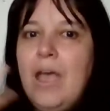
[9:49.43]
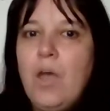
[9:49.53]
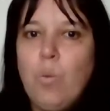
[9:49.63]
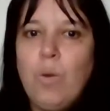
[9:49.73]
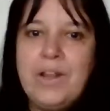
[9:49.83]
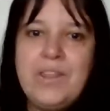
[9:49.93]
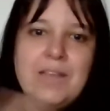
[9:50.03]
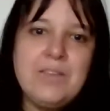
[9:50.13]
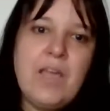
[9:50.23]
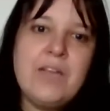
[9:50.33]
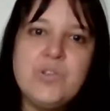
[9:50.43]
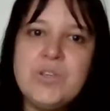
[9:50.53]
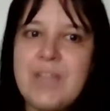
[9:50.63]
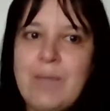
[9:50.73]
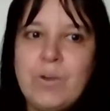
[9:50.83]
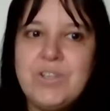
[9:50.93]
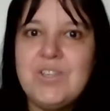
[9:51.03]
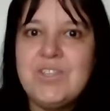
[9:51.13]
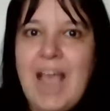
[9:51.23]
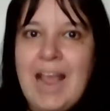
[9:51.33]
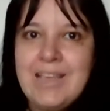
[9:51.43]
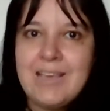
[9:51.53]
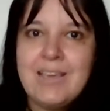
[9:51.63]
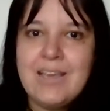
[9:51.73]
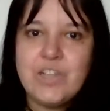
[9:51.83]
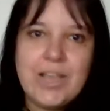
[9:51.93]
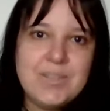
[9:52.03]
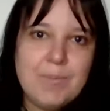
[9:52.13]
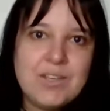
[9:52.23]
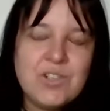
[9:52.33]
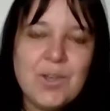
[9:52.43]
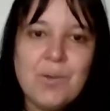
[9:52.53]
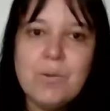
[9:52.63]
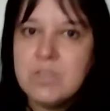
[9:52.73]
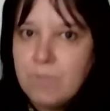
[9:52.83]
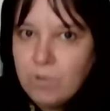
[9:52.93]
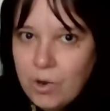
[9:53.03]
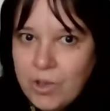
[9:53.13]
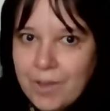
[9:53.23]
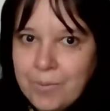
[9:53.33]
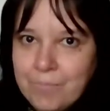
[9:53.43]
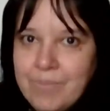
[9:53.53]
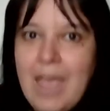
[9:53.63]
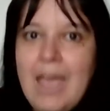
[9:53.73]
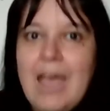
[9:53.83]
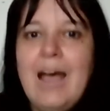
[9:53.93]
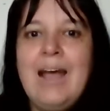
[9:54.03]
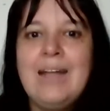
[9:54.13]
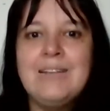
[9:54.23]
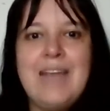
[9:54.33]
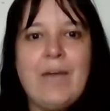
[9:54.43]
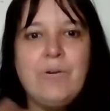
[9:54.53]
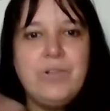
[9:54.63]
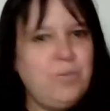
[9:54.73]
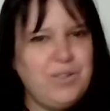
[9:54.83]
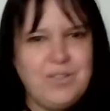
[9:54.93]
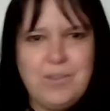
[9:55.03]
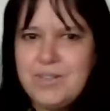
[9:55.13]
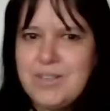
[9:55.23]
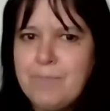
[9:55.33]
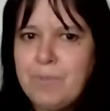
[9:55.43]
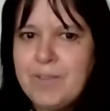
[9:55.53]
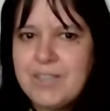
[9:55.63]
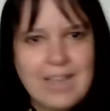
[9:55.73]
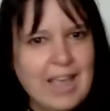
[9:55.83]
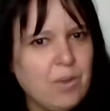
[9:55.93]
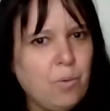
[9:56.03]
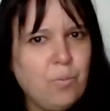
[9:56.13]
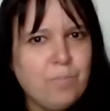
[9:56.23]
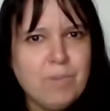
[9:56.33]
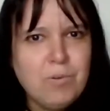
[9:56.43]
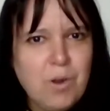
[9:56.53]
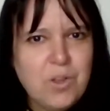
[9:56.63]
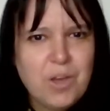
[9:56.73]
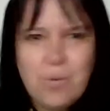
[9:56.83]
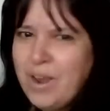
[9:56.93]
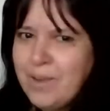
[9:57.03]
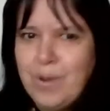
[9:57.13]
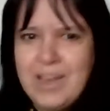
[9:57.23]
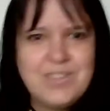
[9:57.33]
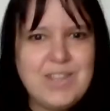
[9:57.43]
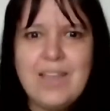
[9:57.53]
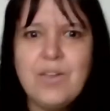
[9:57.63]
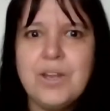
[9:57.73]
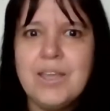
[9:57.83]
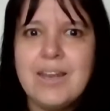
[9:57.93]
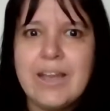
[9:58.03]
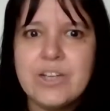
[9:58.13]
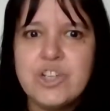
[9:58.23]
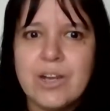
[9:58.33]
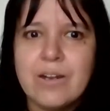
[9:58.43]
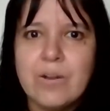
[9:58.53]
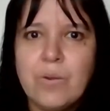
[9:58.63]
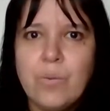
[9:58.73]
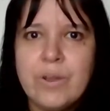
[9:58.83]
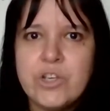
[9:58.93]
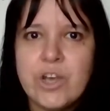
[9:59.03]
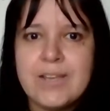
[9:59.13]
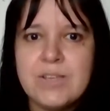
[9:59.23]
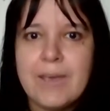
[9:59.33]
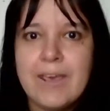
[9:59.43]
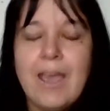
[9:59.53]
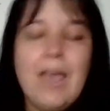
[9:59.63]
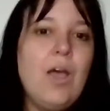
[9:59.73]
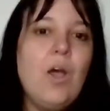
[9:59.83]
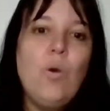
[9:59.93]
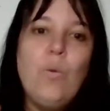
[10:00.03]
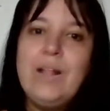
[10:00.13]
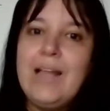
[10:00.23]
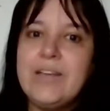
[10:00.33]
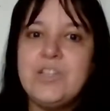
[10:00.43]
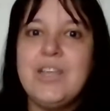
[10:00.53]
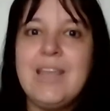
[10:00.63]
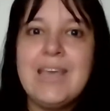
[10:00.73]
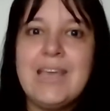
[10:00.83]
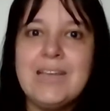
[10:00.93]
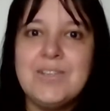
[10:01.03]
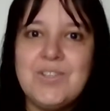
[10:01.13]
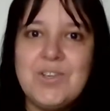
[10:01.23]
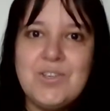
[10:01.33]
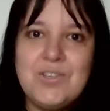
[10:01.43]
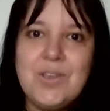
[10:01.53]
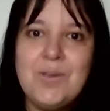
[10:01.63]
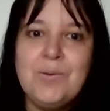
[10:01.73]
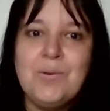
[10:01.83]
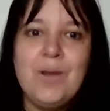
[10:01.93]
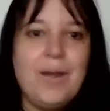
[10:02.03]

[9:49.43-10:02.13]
One of the other countries they want to take Shakespeare to is Morocco. Now, you would probably think, hang on, Morocco, why has that got a connection with Shakespeare? Well, actually, it's to do.